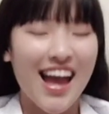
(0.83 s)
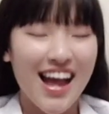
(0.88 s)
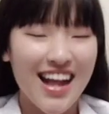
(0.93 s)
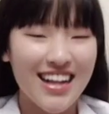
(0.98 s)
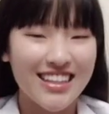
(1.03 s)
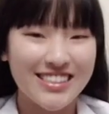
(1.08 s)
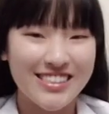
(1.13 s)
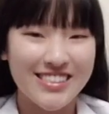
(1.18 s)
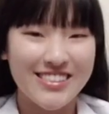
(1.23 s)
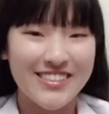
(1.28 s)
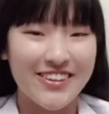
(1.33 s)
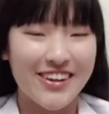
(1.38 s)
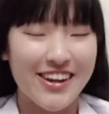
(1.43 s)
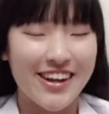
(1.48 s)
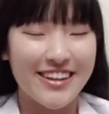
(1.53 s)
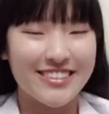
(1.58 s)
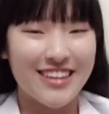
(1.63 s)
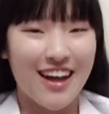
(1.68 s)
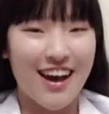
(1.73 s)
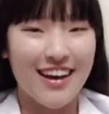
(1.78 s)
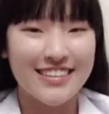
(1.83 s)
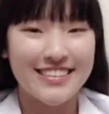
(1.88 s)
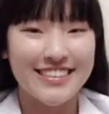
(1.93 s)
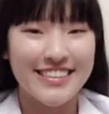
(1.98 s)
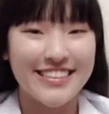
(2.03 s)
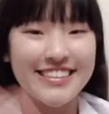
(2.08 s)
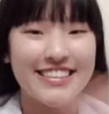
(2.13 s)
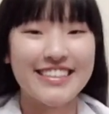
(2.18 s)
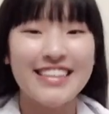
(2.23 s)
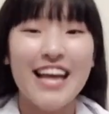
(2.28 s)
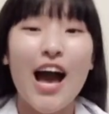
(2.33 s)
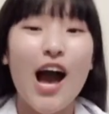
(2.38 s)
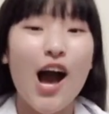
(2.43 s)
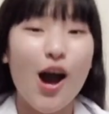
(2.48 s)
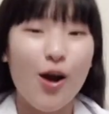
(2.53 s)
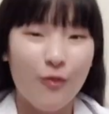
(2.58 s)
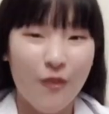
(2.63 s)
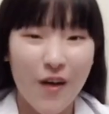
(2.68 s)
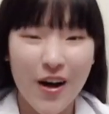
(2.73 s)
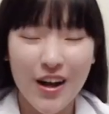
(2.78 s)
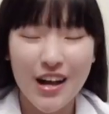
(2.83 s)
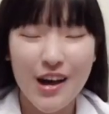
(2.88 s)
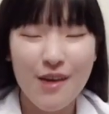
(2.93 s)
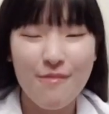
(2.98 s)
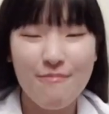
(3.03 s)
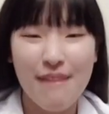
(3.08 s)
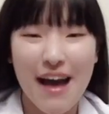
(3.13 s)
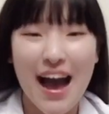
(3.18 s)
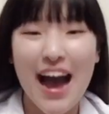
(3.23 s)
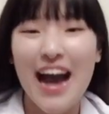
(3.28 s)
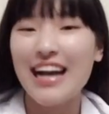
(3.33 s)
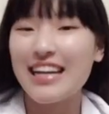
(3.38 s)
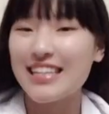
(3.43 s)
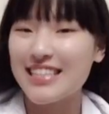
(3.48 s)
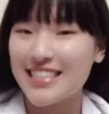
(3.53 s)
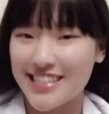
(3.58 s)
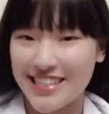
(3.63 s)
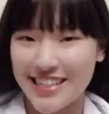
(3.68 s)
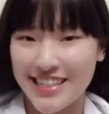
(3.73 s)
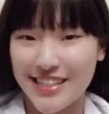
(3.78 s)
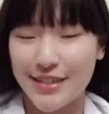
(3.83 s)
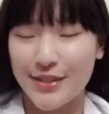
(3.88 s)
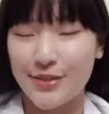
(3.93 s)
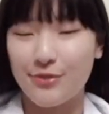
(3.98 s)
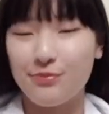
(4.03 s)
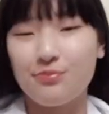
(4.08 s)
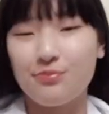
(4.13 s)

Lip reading: Hello, Junior Doctors. Welcome back to